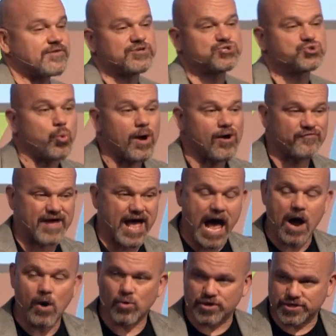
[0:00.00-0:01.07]
every 12
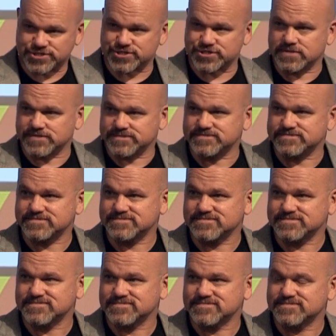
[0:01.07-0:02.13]
hours.
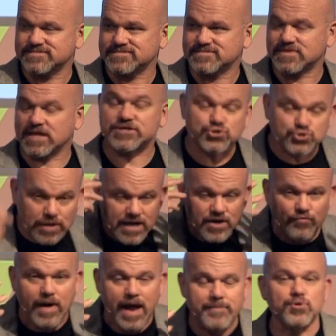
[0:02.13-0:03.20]
Like, try to
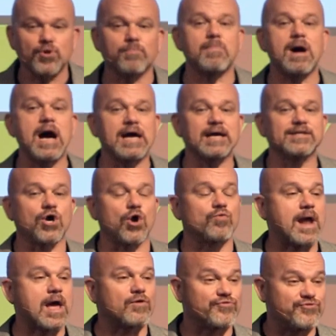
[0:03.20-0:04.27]
wrap your mind
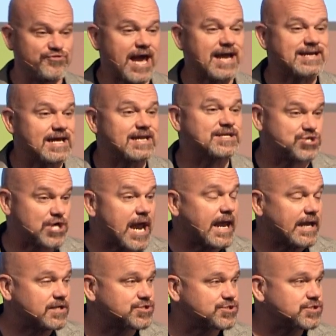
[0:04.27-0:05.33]
around that kind of
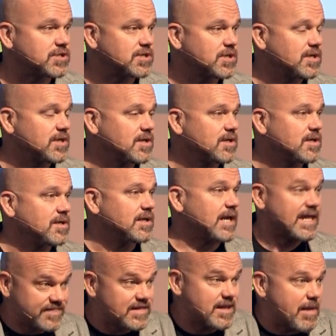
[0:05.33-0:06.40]
change
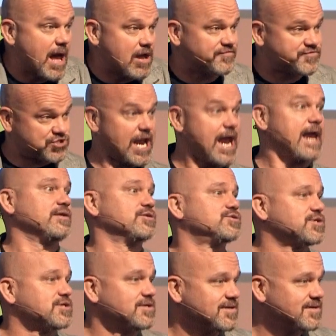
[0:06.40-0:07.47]
in the amount of
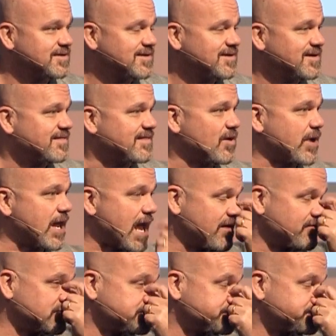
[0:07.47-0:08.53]
change that we have.